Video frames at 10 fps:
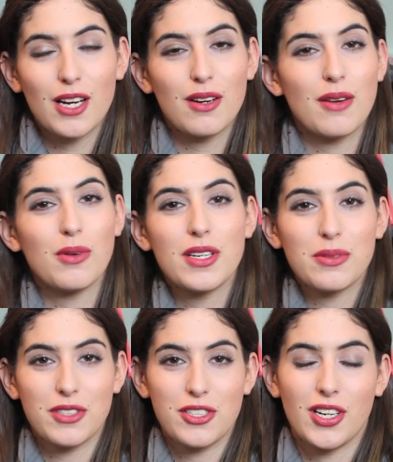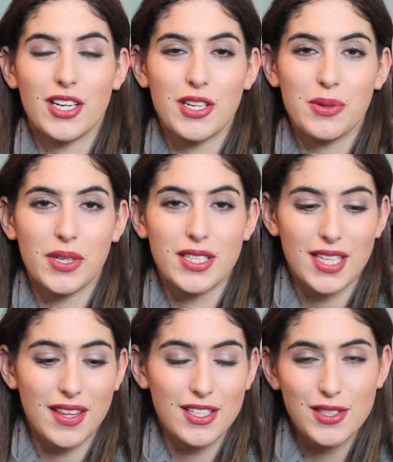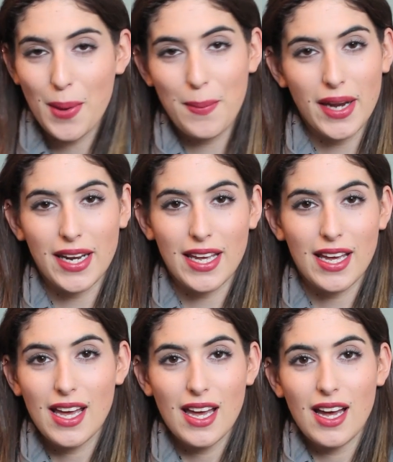I always want to try new ones, and there's so many,